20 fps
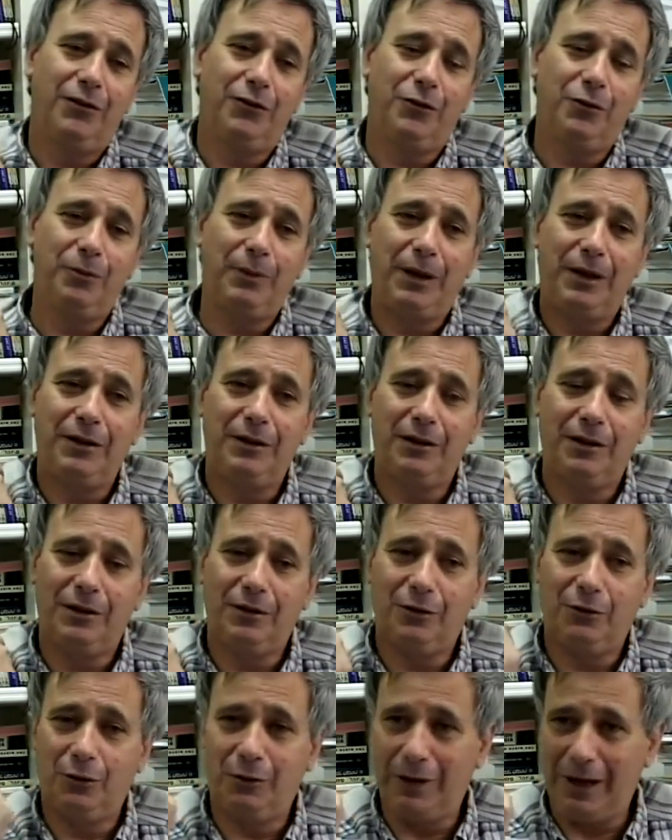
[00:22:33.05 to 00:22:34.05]
just to make it,
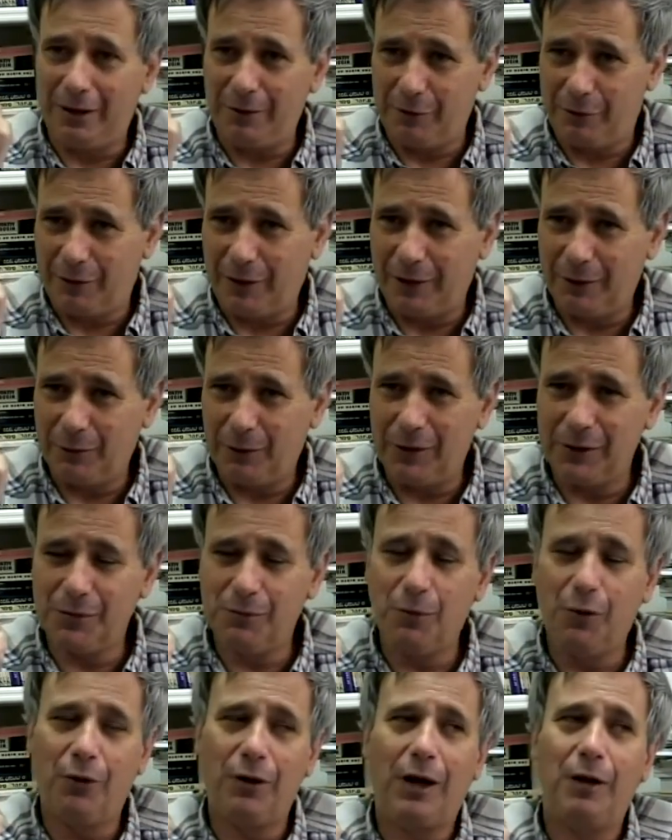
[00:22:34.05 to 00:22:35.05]
to clarify it
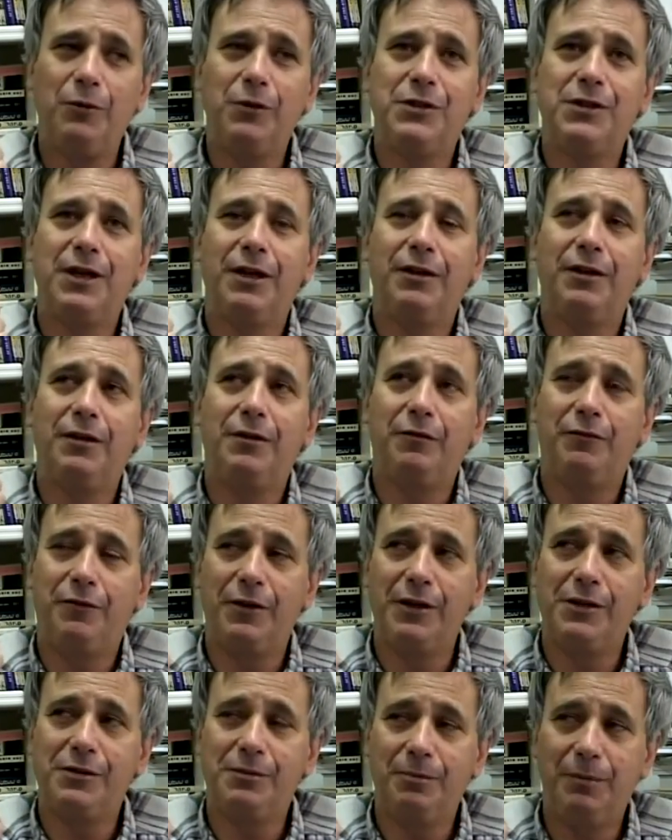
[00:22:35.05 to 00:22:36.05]
once more, I would say that the
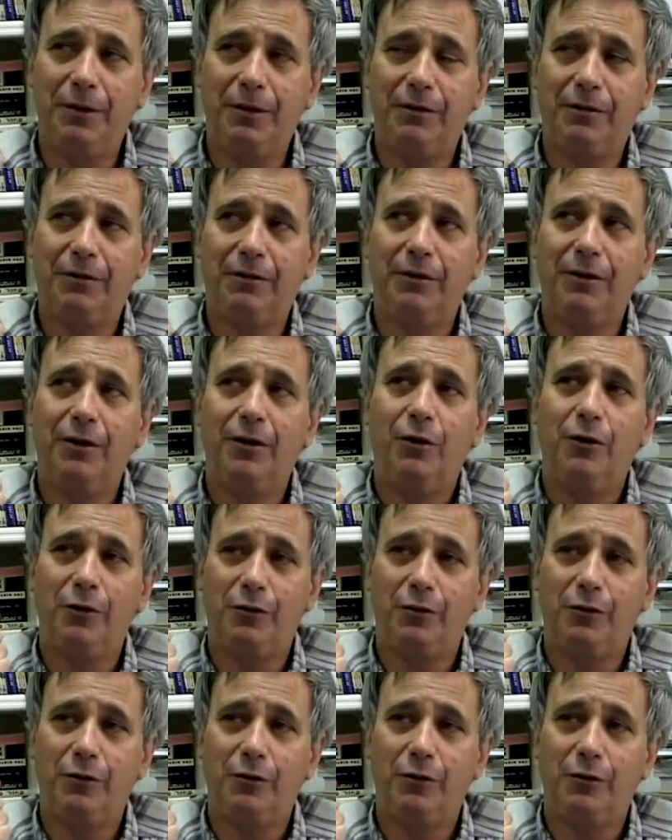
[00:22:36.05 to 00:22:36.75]
first myth,